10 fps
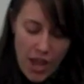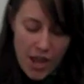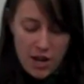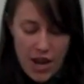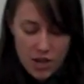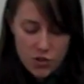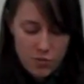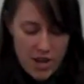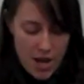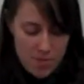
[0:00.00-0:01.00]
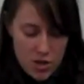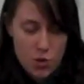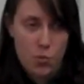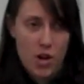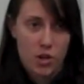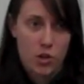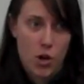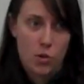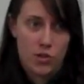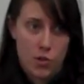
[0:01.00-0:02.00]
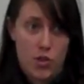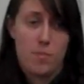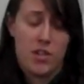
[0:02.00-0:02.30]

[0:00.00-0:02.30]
and as you're rehabbing, you want to go slowly,